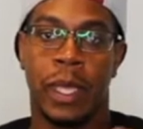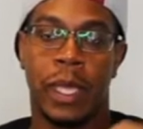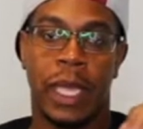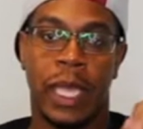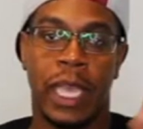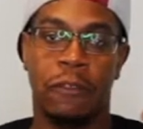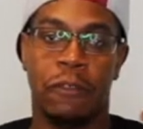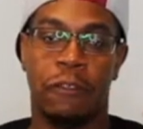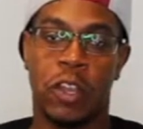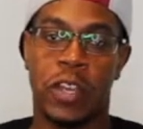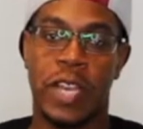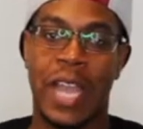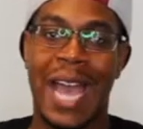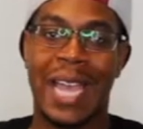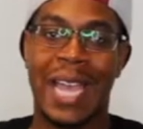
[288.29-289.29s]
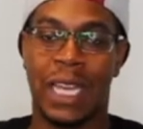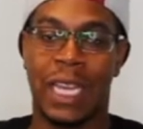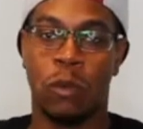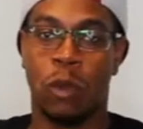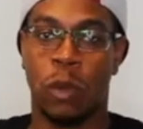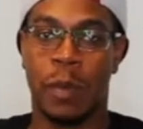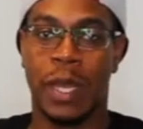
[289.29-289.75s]
If you're not getting
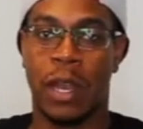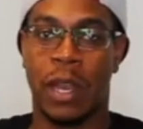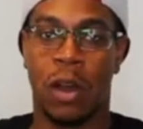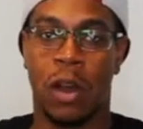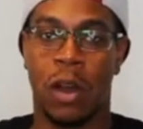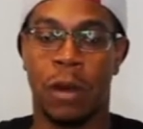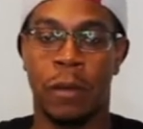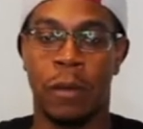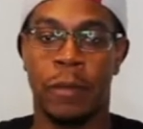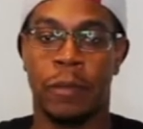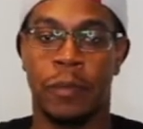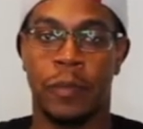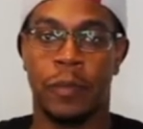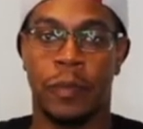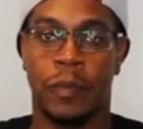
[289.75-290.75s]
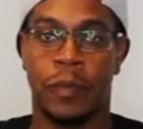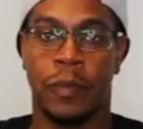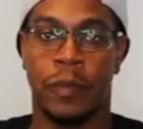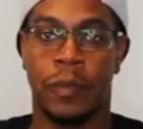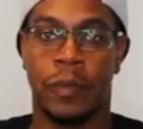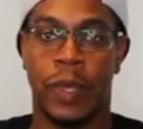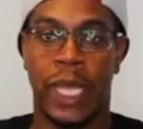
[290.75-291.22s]
women at all,
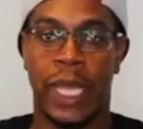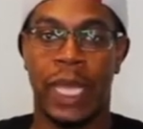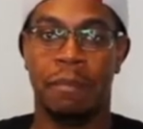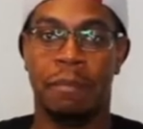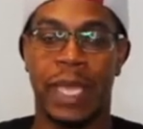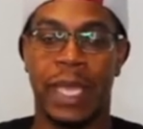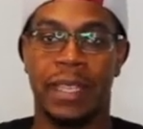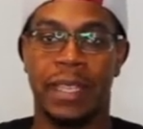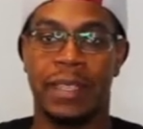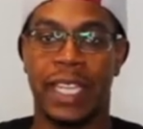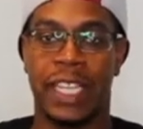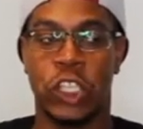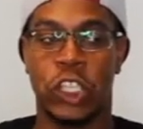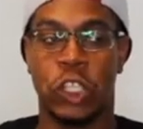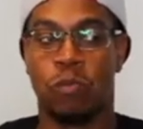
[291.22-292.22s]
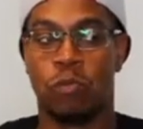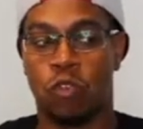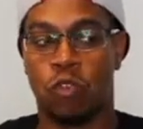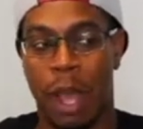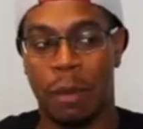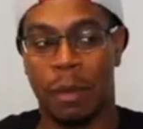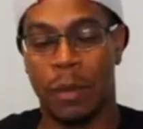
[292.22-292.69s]
it means that you
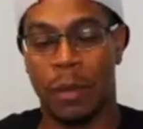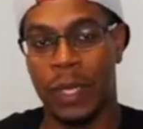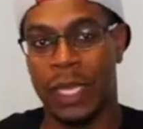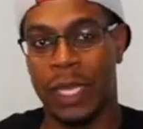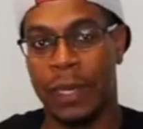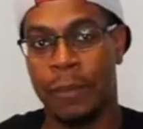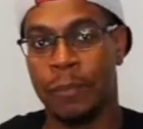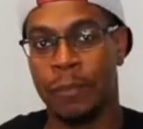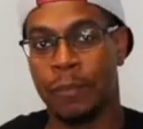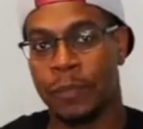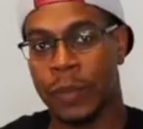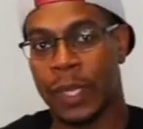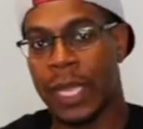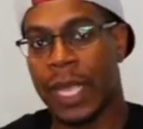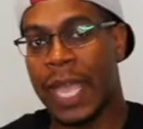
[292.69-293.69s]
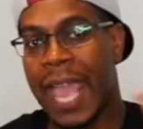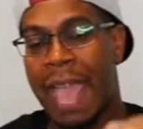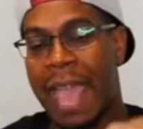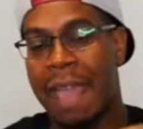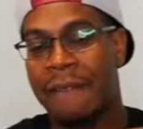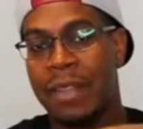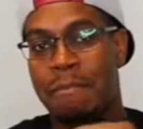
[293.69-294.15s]
probably
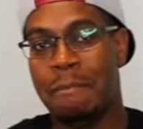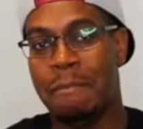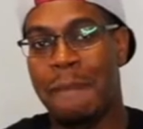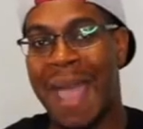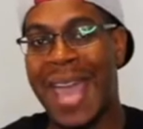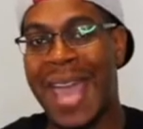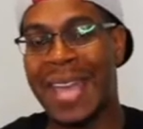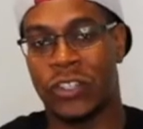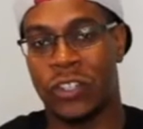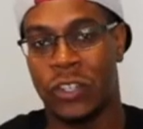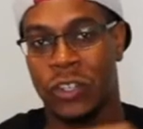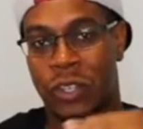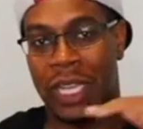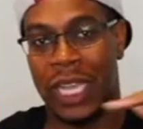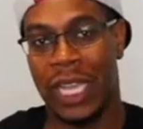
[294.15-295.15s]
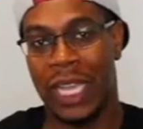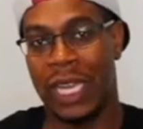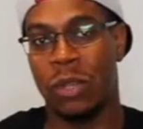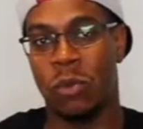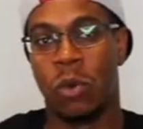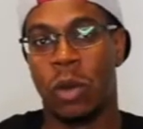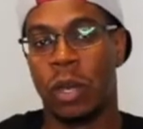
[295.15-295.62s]
haven't mastered any
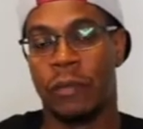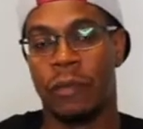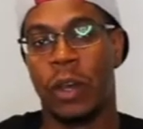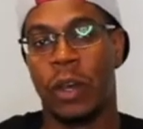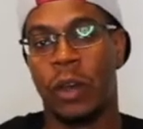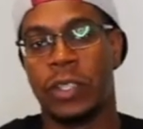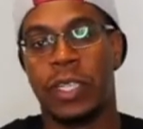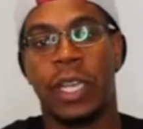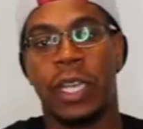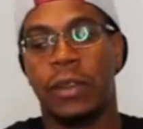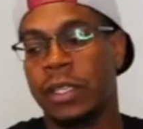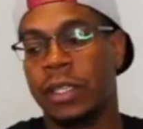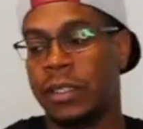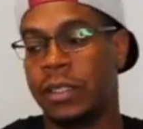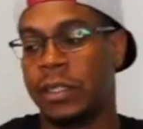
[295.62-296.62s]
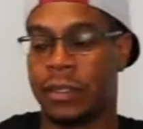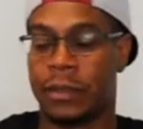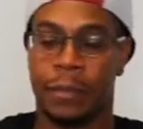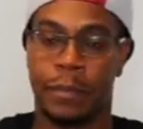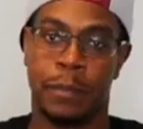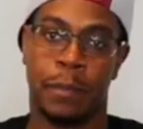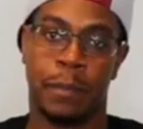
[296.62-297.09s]
one of those areas.
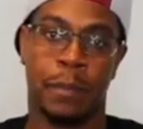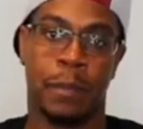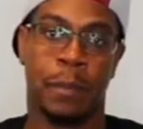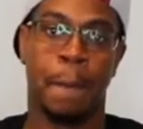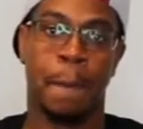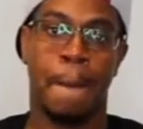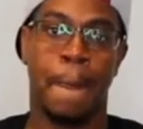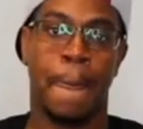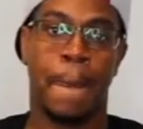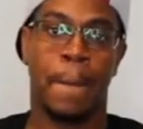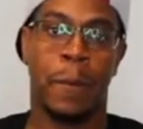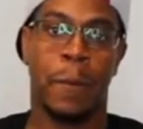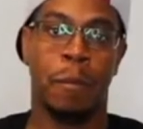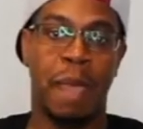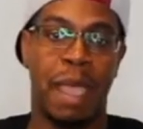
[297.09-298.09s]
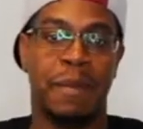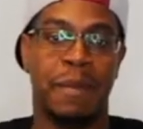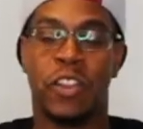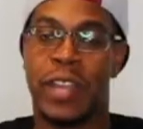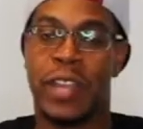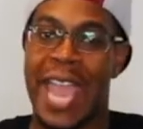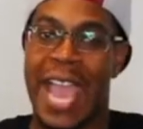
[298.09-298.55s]
Maybe
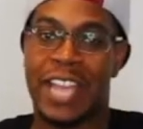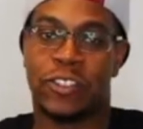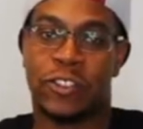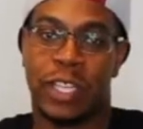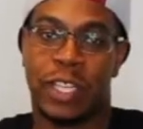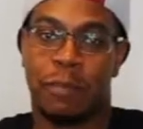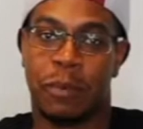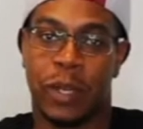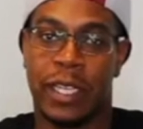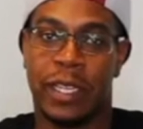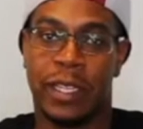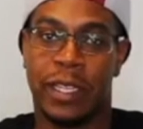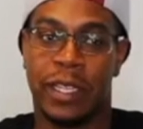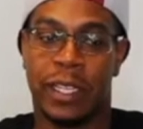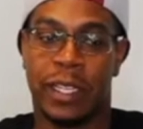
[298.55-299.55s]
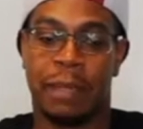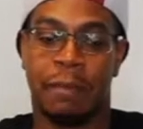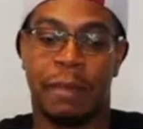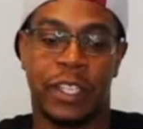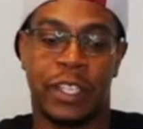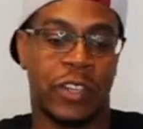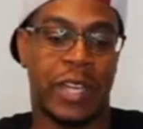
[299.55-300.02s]
you're naturally pretty good looking,
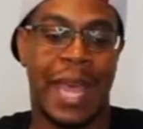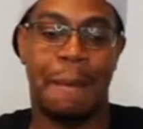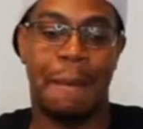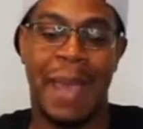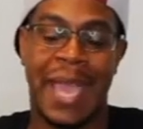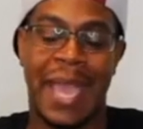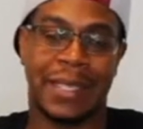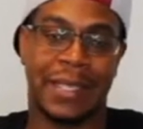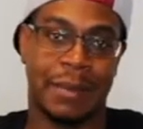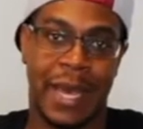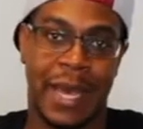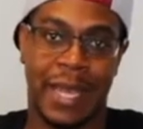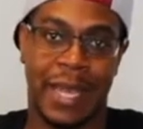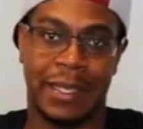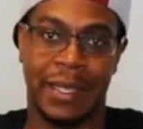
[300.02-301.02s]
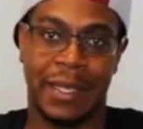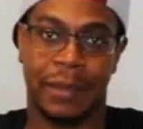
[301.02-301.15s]
but you're not maximizing.